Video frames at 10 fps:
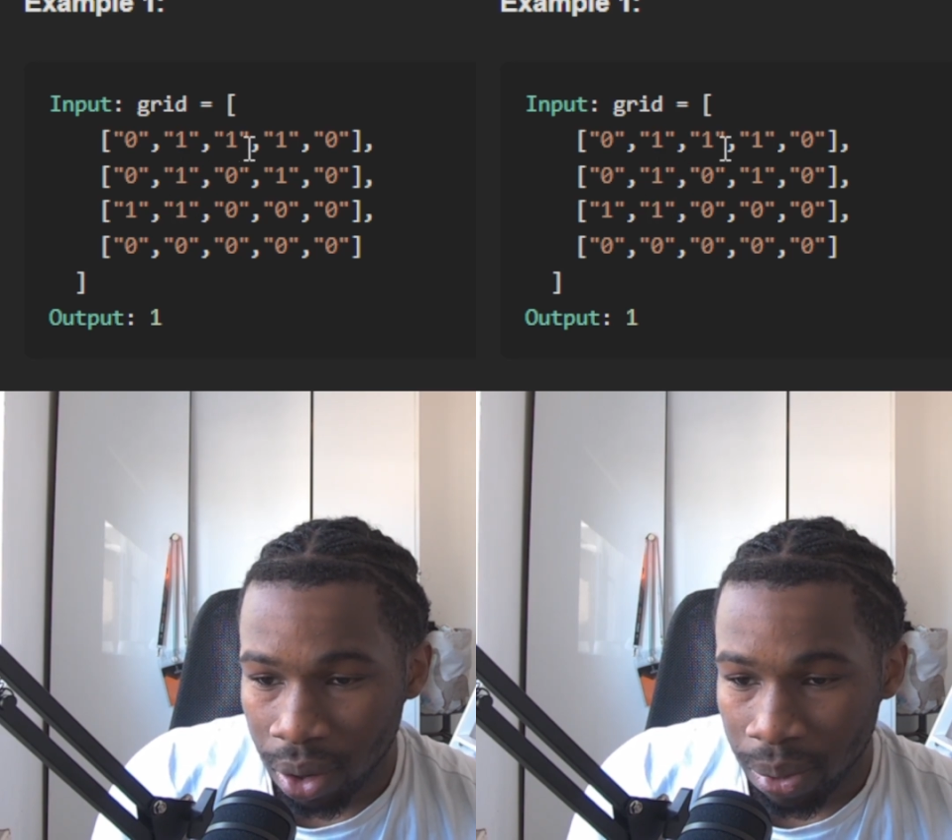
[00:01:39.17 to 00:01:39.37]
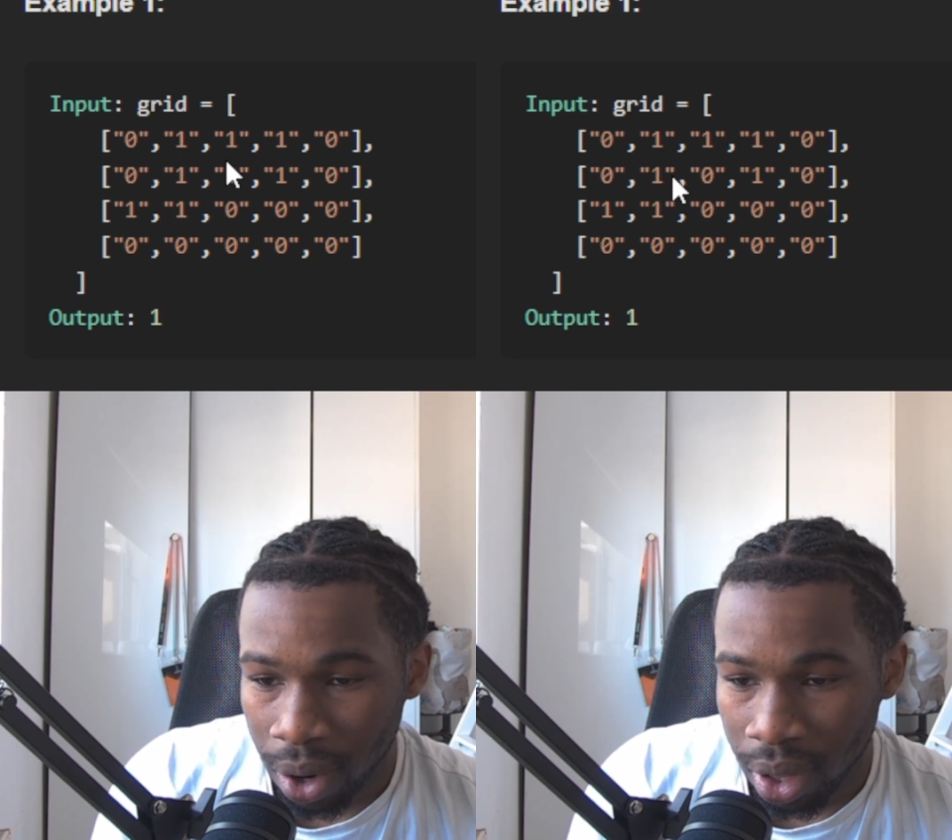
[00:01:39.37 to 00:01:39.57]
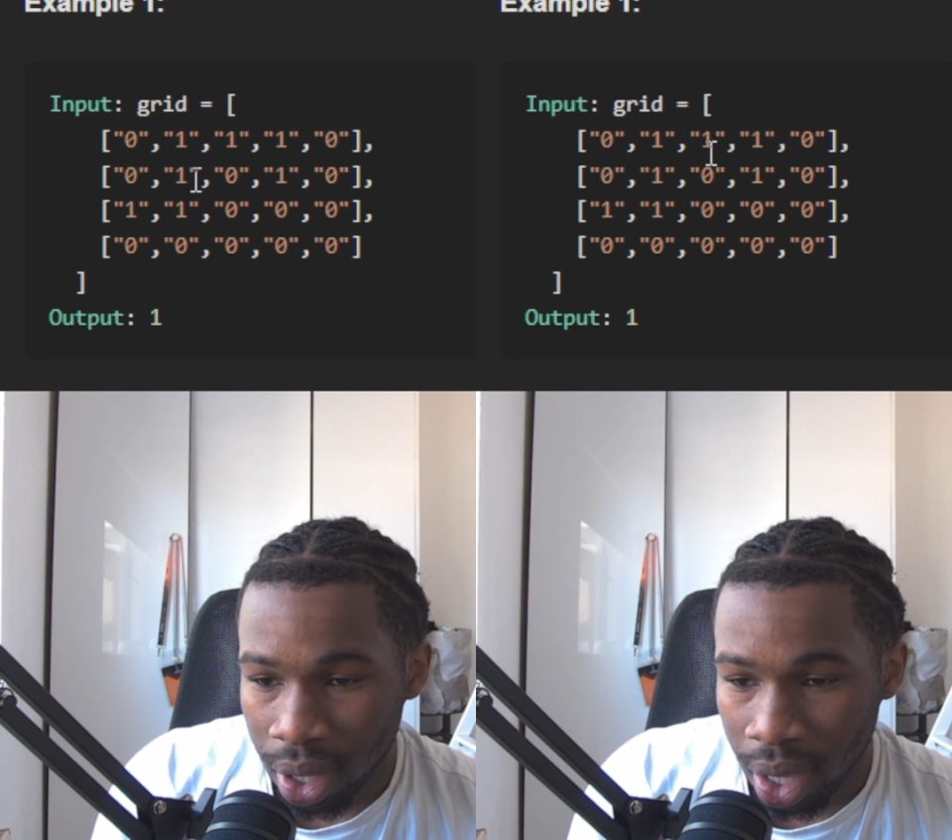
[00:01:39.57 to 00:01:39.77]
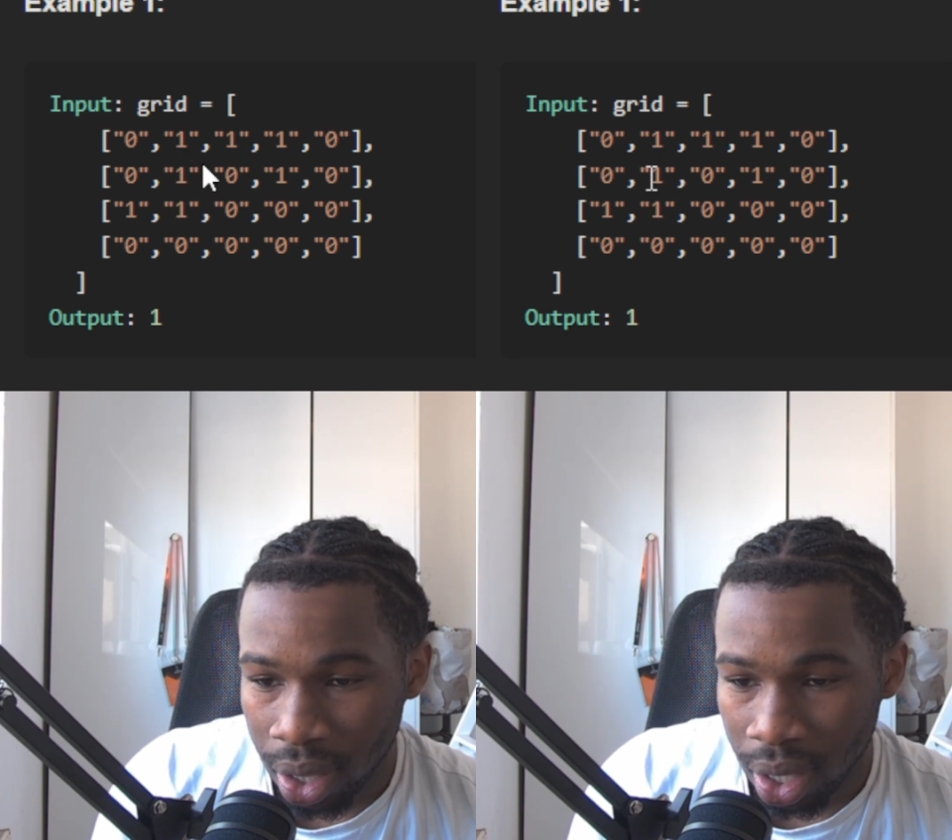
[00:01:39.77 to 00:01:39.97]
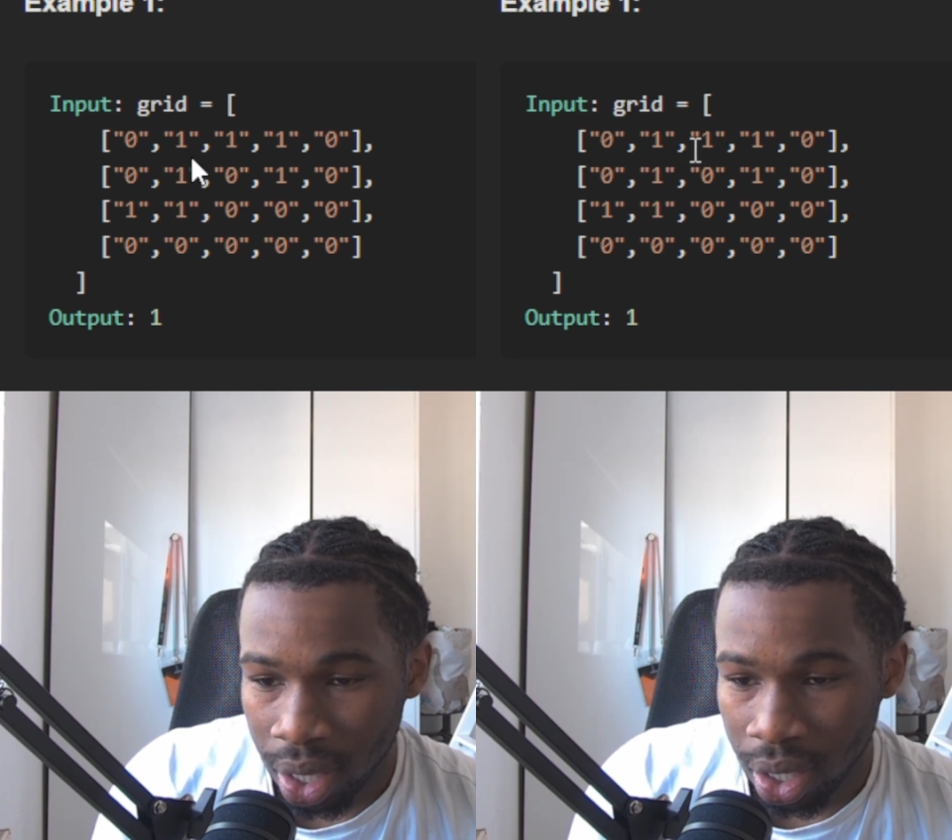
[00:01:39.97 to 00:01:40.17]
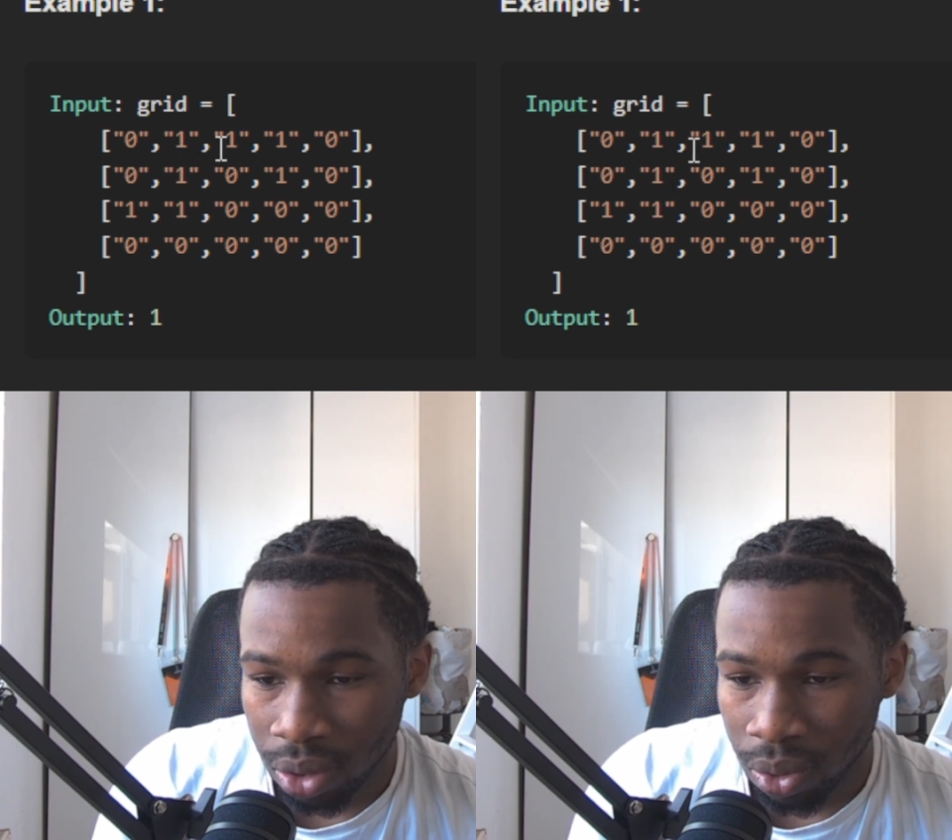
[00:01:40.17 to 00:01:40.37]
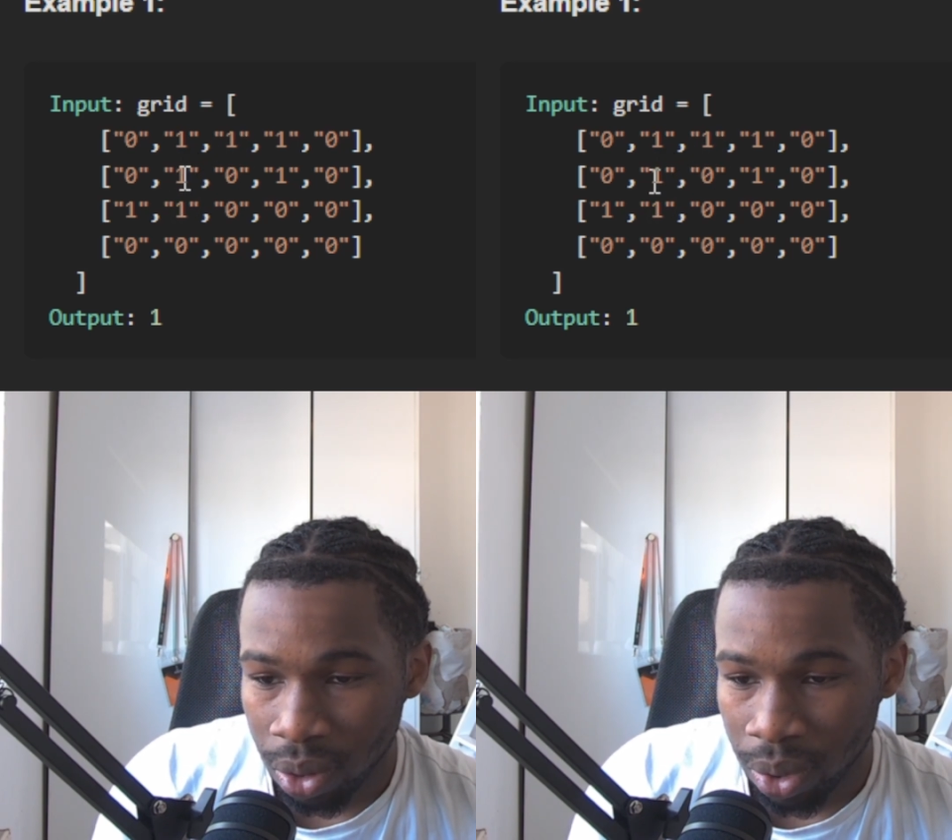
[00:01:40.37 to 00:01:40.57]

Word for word: process each one.